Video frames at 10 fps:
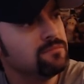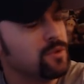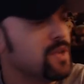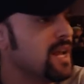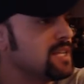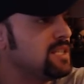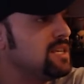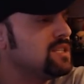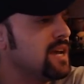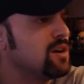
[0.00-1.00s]
With
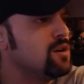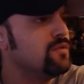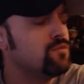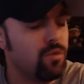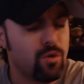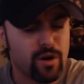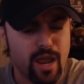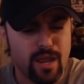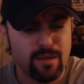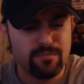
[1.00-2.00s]
NXT TakeOver War
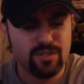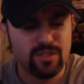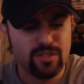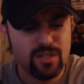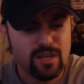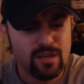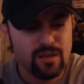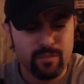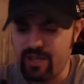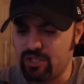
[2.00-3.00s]
Games
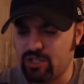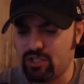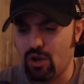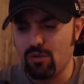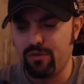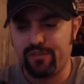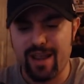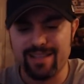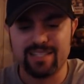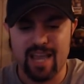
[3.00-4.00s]
being so
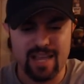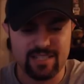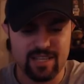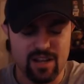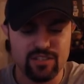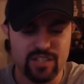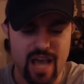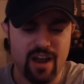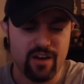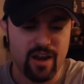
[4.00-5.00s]
fantastic on
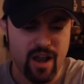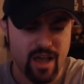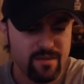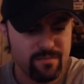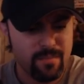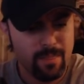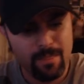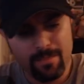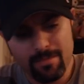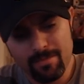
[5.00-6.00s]
Saturday night,
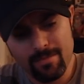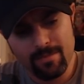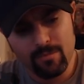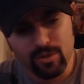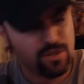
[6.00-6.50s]
with